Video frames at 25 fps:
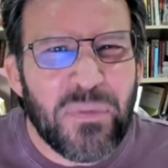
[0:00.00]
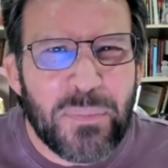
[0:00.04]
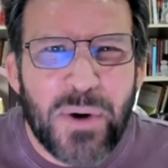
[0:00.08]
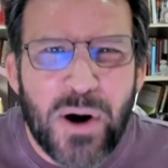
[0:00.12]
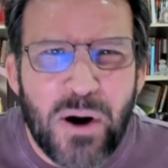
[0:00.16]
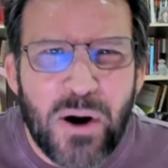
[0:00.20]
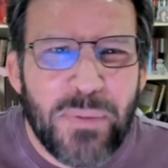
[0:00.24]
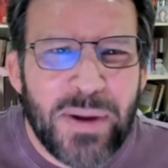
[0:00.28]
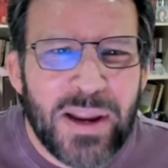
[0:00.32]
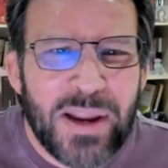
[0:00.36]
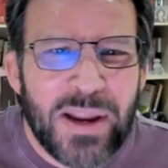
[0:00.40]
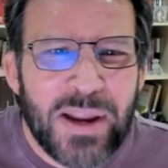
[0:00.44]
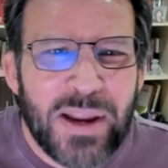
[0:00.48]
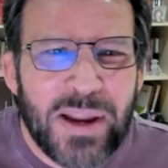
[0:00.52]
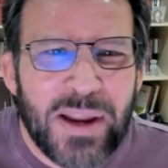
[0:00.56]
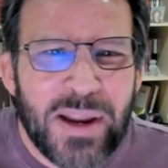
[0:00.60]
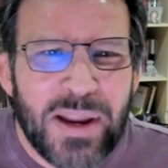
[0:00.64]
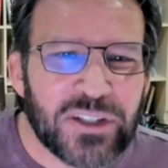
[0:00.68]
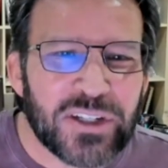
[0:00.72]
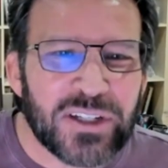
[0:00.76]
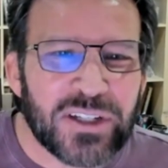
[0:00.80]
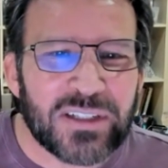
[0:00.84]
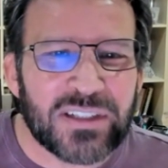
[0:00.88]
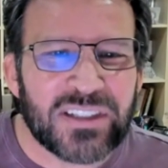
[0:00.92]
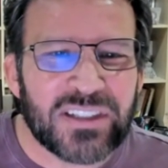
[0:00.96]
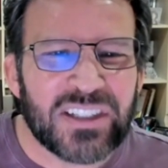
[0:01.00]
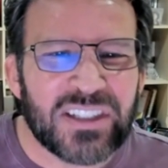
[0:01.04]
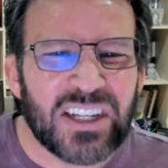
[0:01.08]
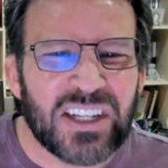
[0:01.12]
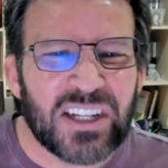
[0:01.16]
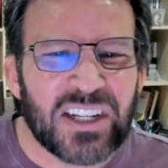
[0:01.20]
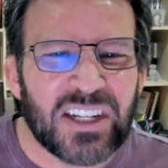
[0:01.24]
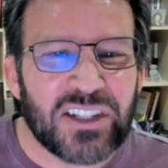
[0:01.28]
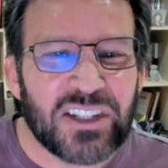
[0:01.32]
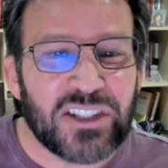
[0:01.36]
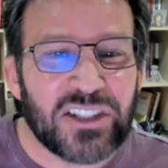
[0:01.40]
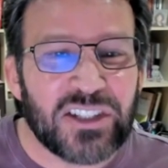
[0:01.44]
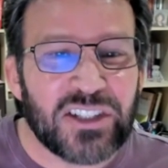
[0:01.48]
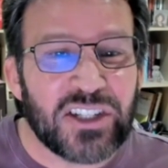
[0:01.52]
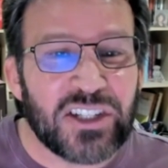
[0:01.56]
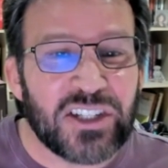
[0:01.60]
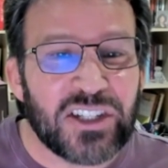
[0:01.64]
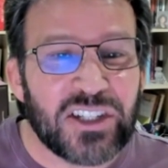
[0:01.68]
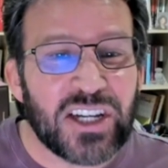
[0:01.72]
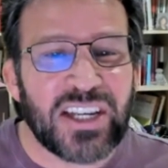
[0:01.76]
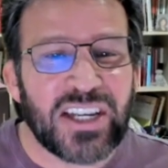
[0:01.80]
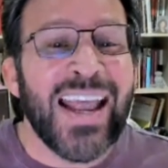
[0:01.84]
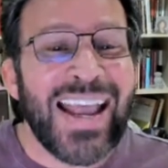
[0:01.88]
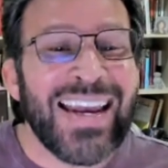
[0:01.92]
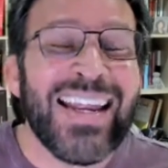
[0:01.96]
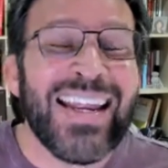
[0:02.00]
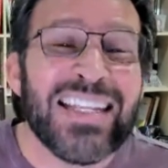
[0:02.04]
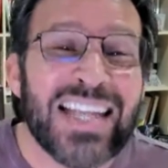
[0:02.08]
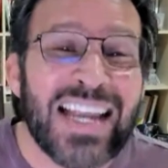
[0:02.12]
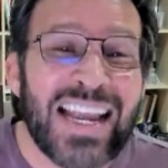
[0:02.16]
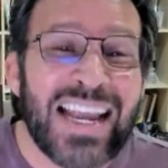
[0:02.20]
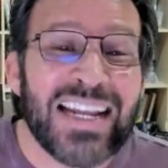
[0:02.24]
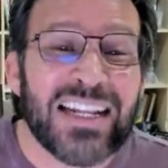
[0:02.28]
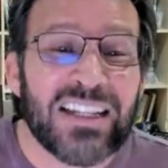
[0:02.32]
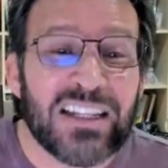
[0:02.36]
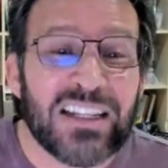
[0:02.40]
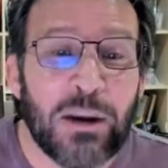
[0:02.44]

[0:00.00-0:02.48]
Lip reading: probing questions, suggesting an intent